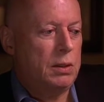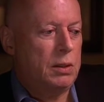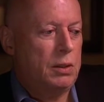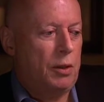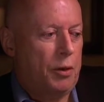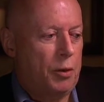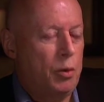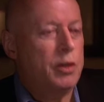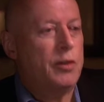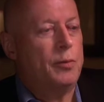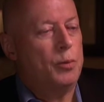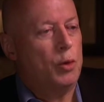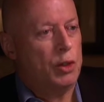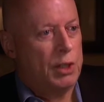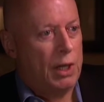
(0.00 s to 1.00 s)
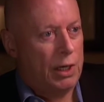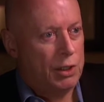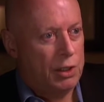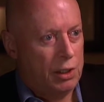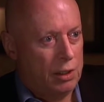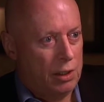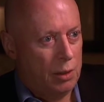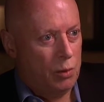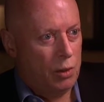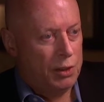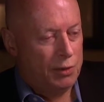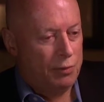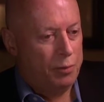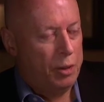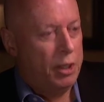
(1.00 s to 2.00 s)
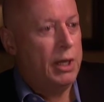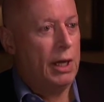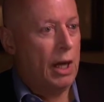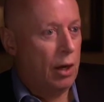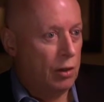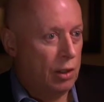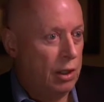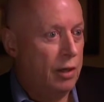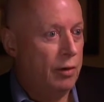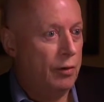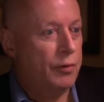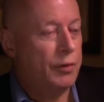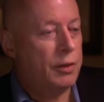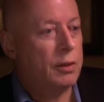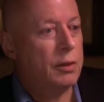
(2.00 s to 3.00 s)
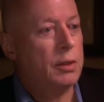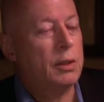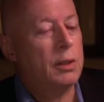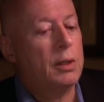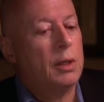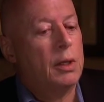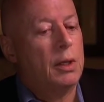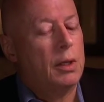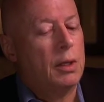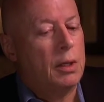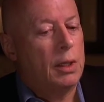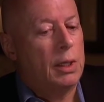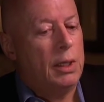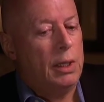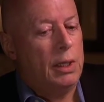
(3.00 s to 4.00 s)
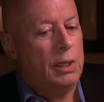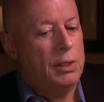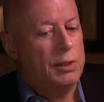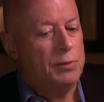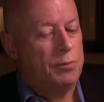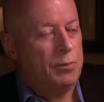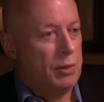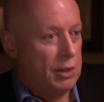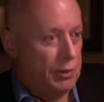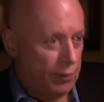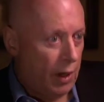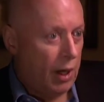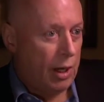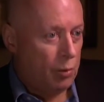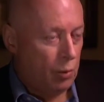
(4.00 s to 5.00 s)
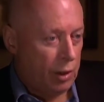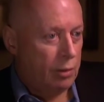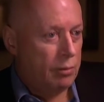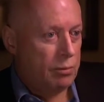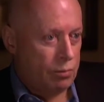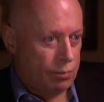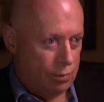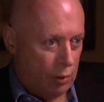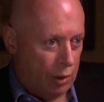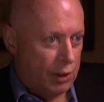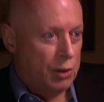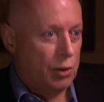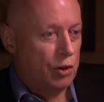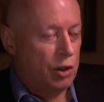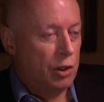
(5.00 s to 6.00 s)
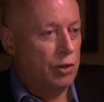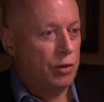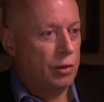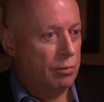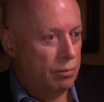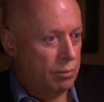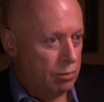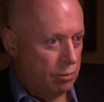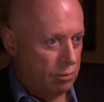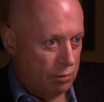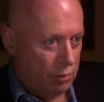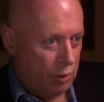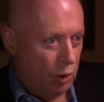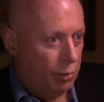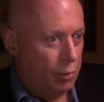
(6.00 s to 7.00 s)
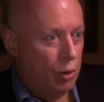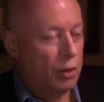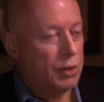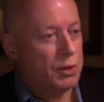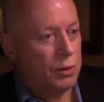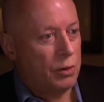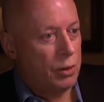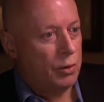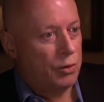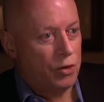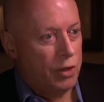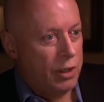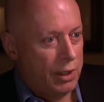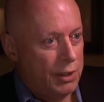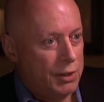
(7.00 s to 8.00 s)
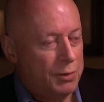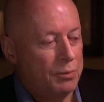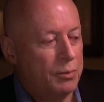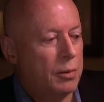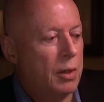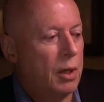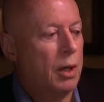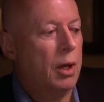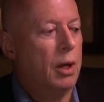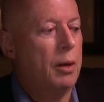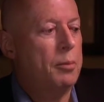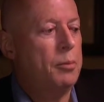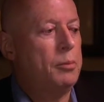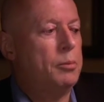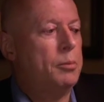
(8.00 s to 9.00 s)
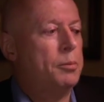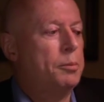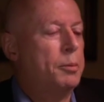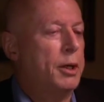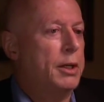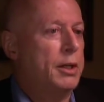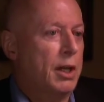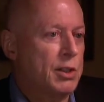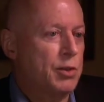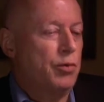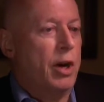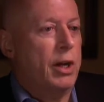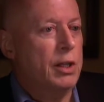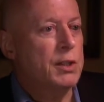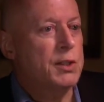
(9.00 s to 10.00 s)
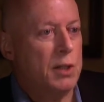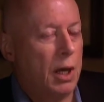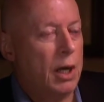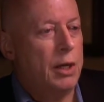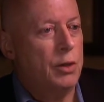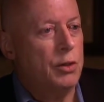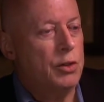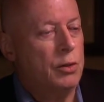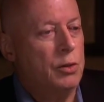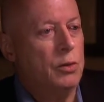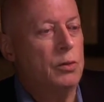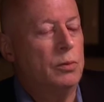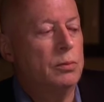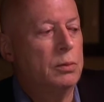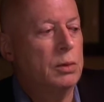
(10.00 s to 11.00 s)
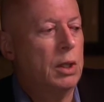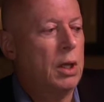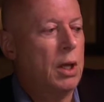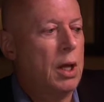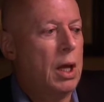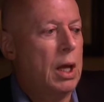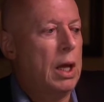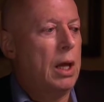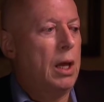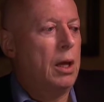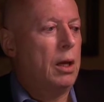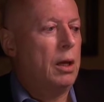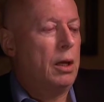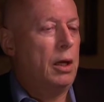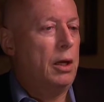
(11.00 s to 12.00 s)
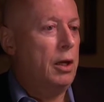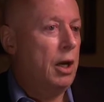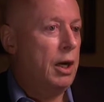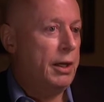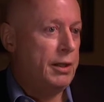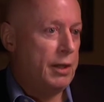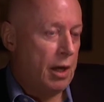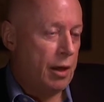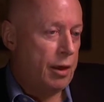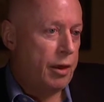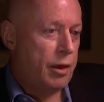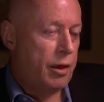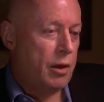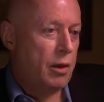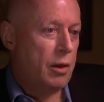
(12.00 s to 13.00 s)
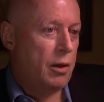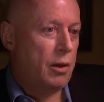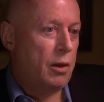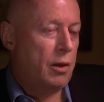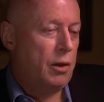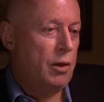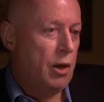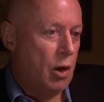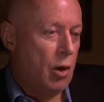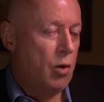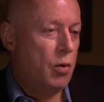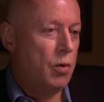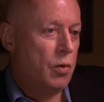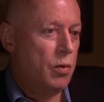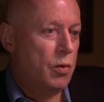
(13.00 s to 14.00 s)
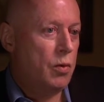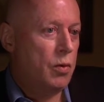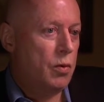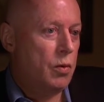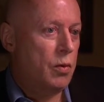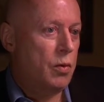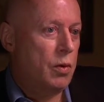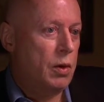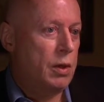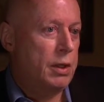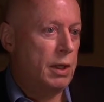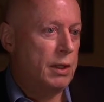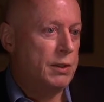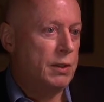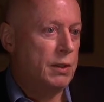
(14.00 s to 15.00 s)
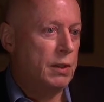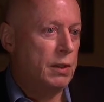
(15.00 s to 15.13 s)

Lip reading: the thought of mortality, in other words, of being outlived, is fine when it's your children, your books, or your trees, but it doesn't reconcile you to an early death. No, it doesn't.